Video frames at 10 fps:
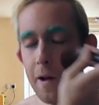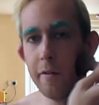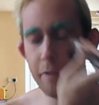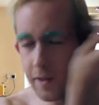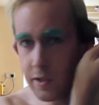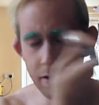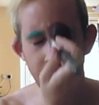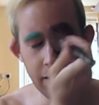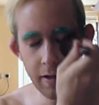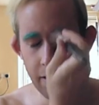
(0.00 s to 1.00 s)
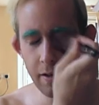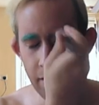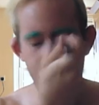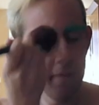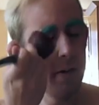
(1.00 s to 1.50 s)
coverage,
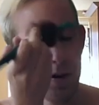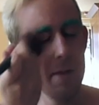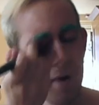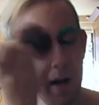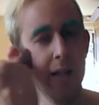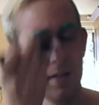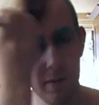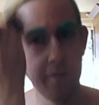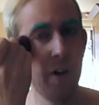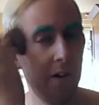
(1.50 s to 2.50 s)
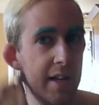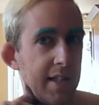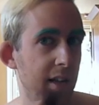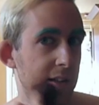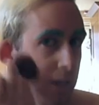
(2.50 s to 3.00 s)
very matte and very
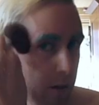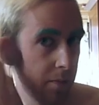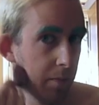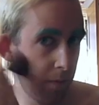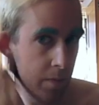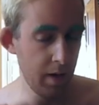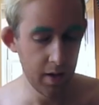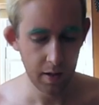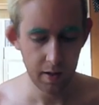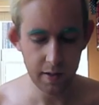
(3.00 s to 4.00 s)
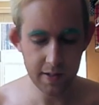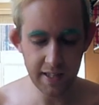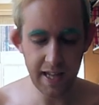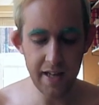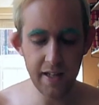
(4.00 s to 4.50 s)
subtle, because
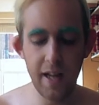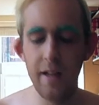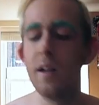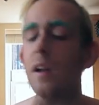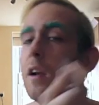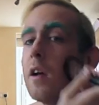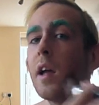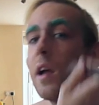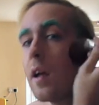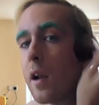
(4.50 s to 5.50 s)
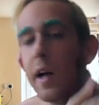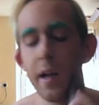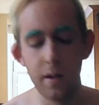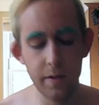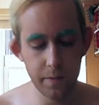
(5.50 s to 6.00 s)
again, yeah, looking
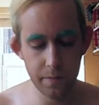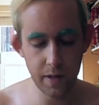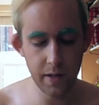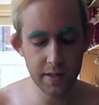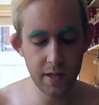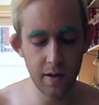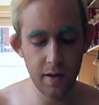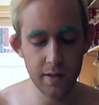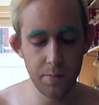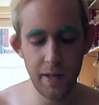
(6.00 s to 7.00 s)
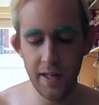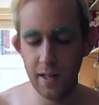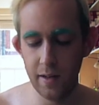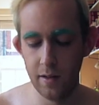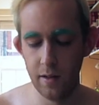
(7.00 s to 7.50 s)
like a tart
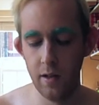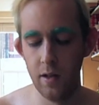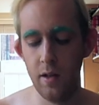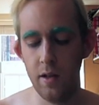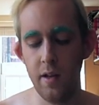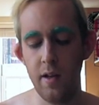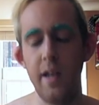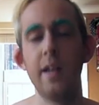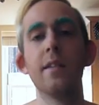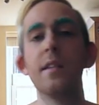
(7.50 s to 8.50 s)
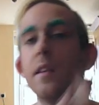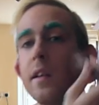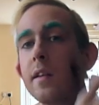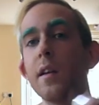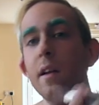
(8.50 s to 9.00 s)
pleading innocent
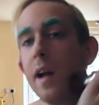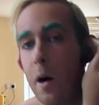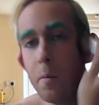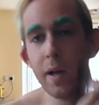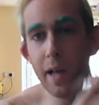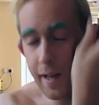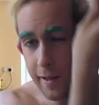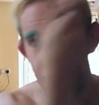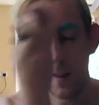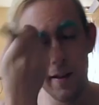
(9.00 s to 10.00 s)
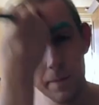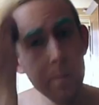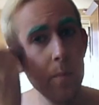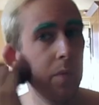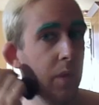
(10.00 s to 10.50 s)
isn't going to help your case, is it?
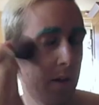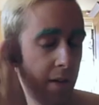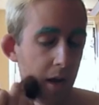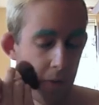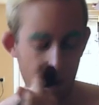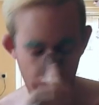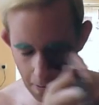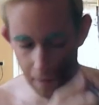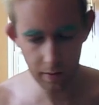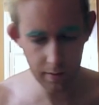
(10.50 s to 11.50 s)
So there we go.